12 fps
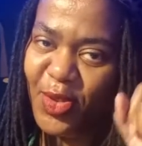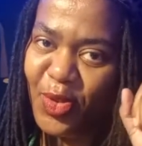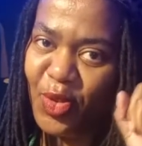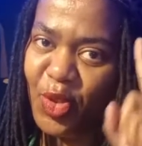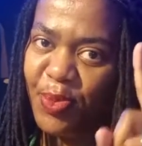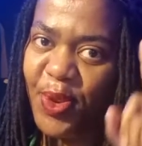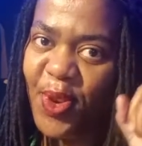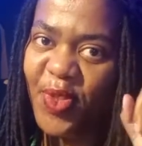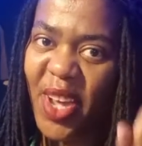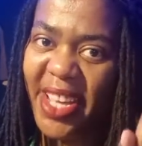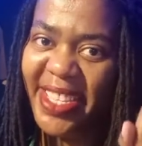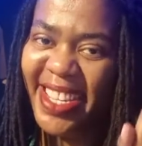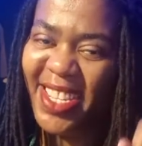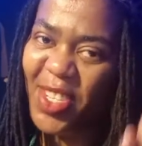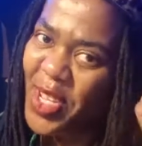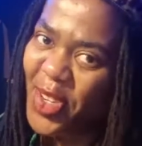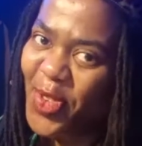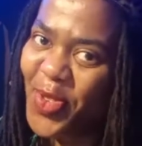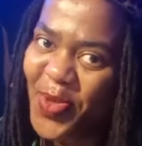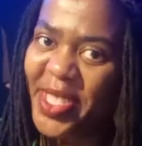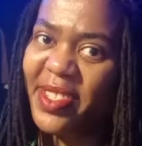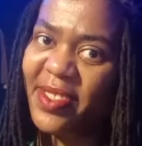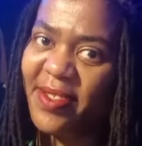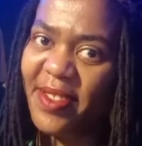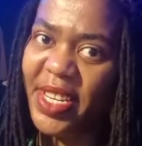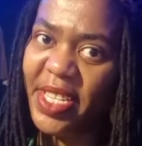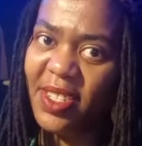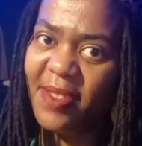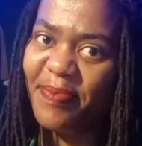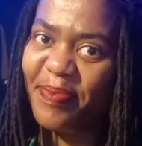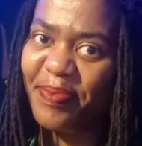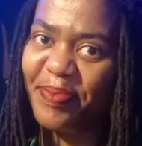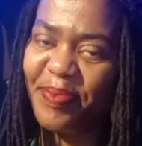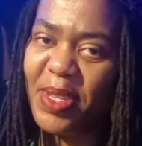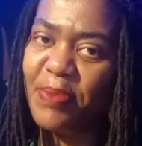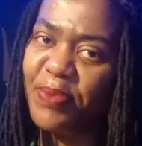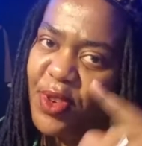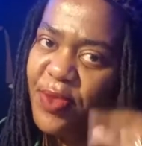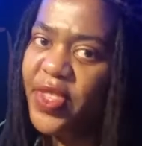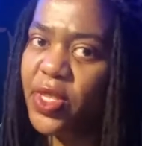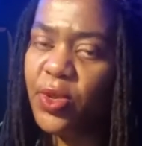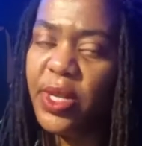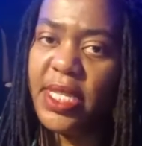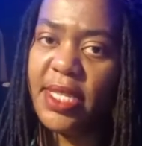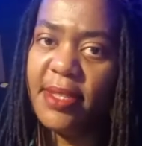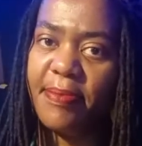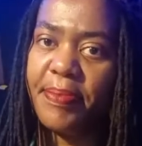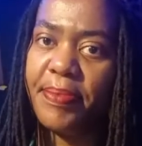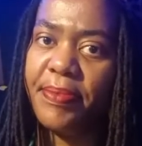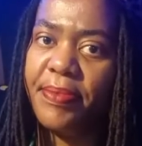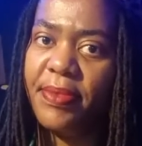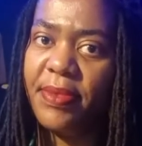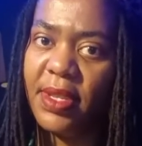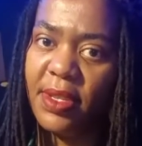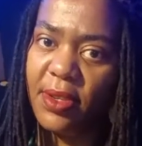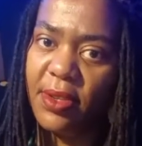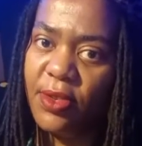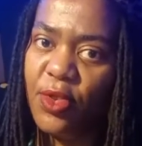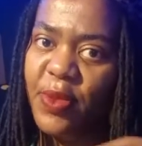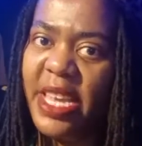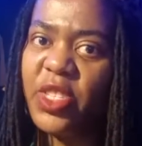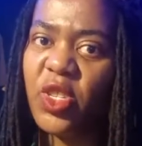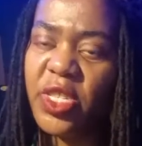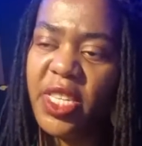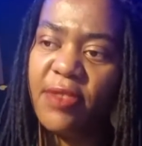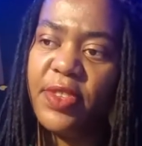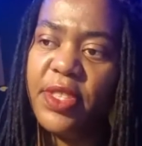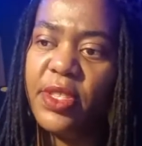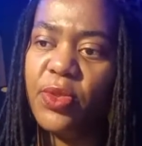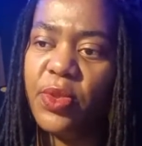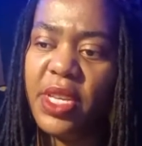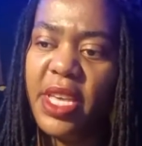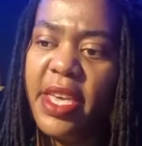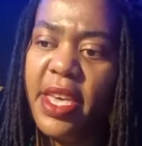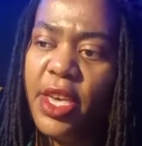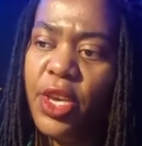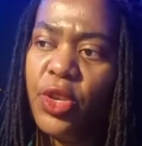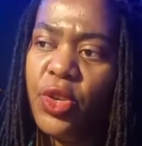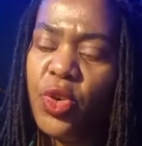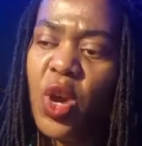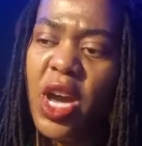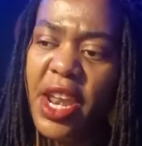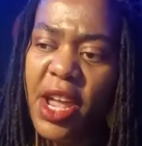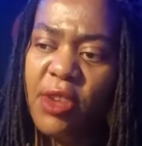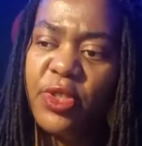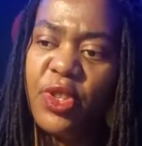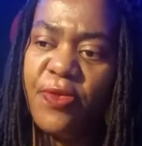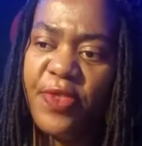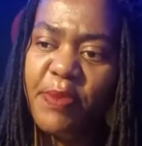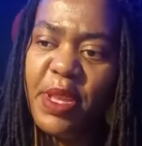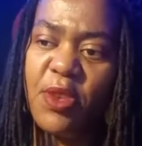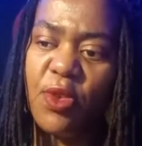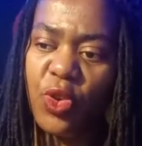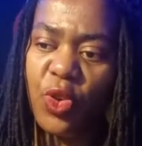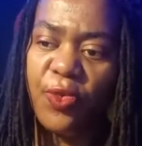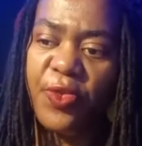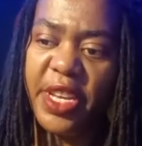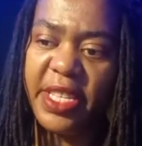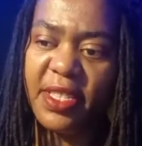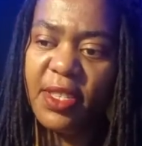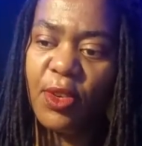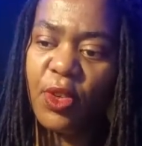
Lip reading: To prove to us that you can do it, right? Prove this to us. Humiliate yourself in this way. You are around your family or your friends, or